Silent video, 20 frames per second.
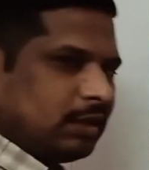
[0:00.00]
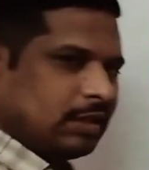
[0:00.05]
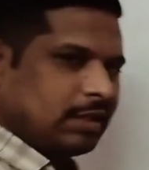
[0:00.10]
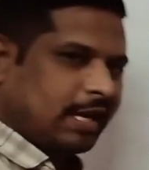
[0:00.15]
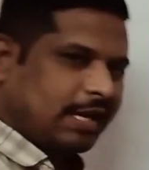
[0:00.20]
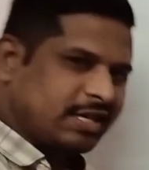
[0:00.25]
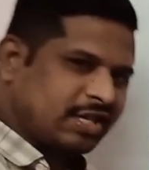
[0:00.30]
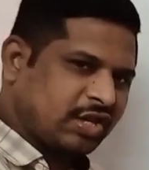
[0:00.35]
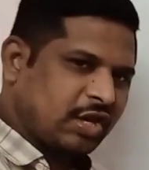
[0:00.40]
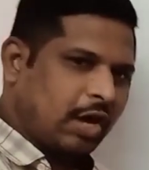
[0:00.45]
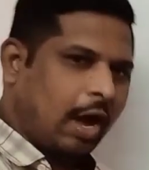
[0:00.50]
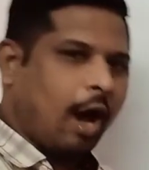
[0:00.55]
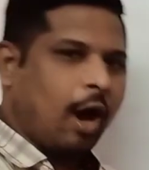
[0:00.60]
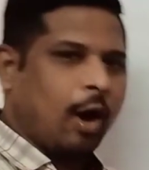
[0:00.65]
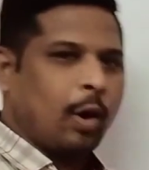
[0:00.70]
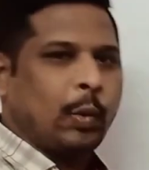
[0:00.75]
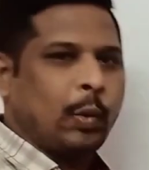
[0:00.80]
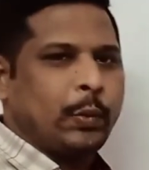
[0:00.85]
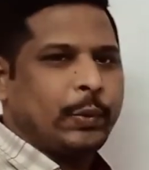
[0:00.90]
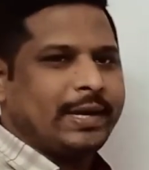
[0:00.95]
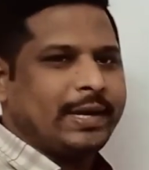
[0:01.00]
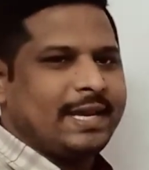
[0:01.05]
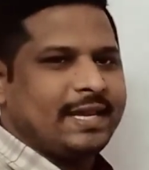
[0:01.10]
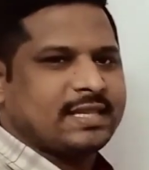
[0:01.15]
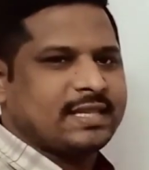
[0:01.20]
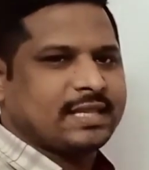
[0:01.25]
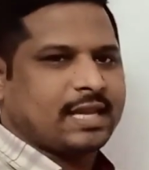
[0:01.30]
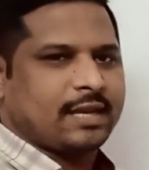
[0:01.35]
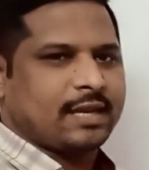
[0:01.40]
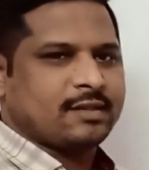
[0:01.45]
Just now we
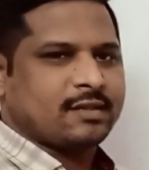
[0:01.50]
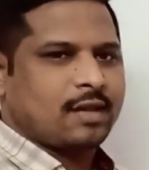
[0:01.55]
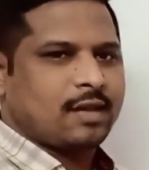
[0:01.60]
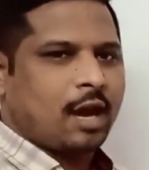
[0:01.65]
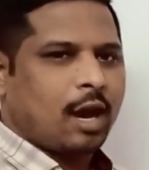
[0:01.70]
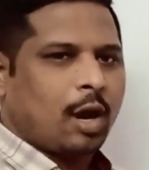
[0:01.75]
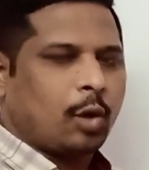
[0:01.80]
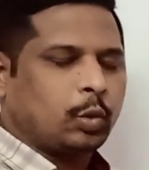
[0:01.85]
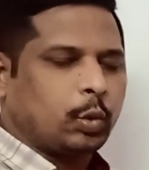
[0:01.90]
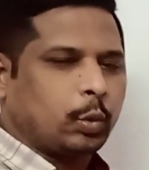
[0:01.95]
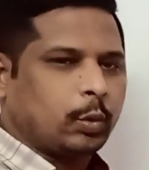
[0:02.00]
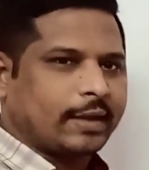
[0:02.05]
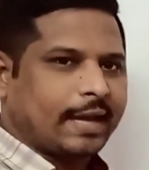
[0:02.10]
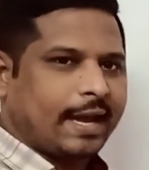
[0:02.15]
discussed how to